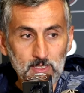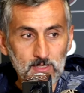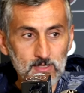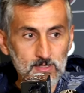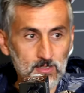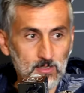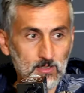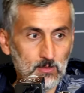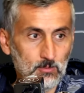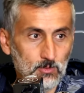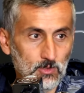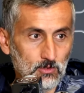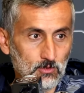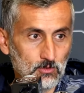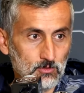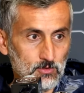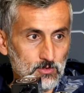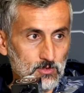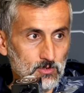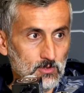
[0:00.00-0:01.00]
easy
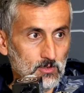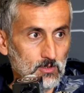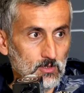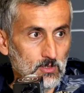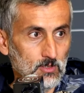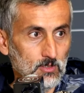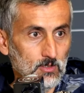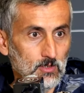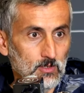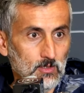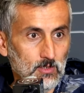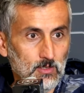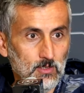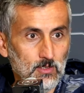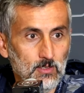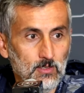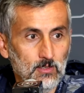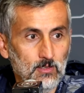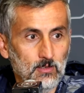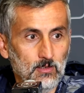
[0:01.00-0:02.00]
because
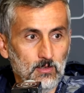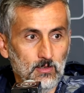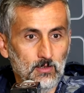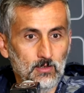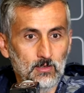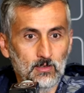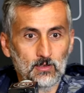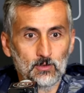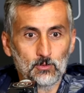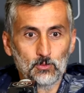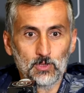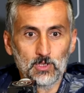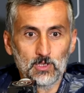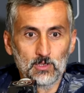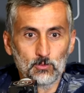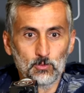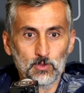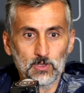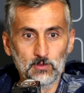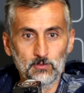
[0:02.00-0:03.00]

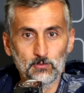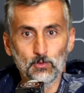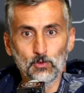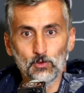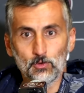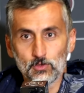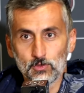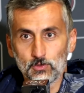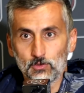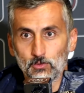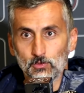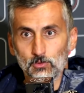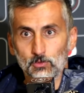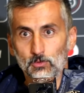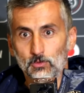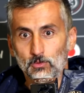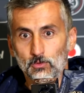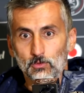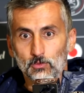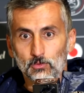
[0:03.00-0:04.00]
we forced
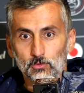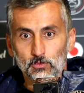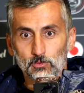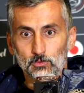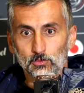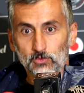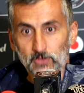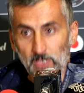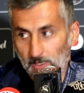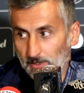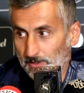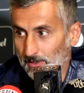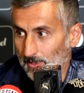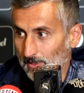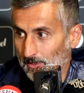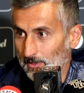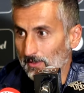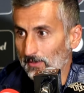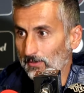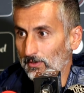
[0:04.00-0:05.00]
to take
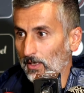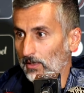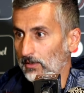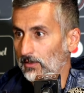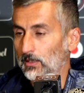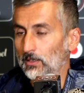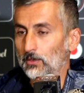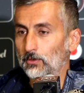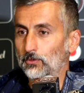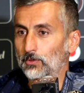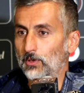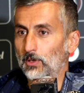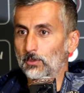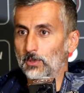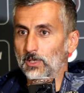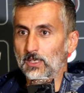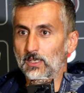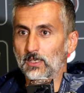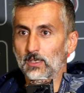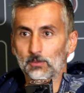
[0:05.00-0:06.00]
the initiative
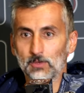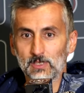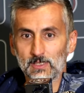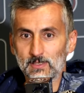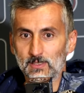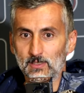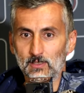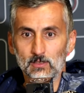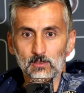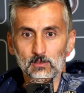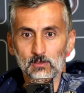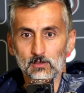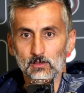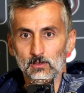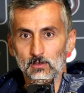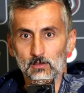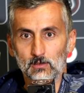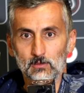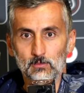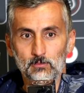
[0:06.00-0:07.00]
every
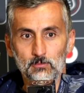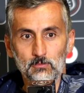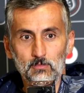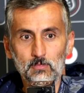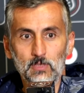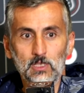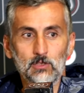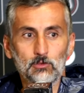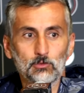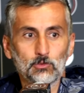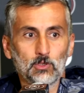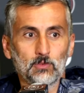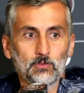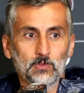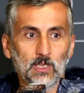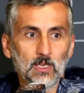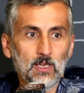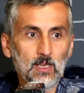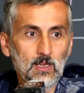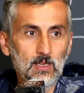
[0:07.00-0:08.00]
single minute
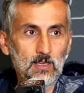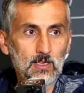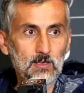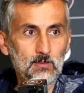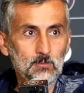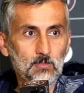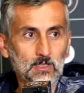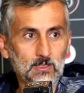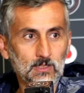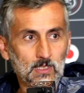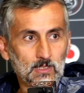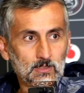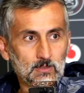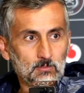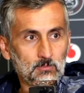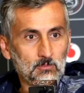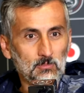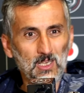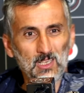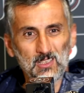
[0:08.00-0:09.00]
of the game, and
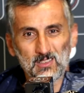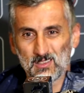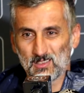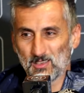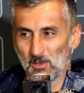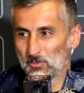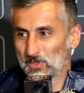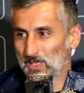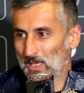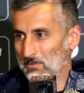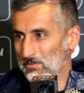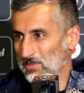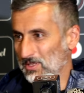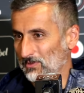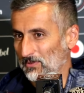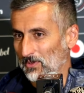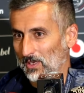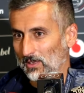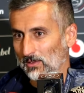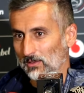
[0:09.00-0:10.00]
that makes
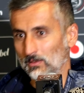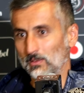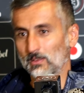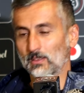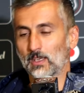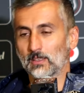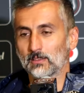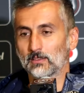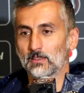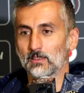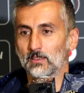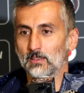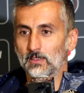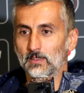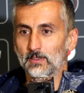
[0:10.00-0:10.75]
sometimes feel that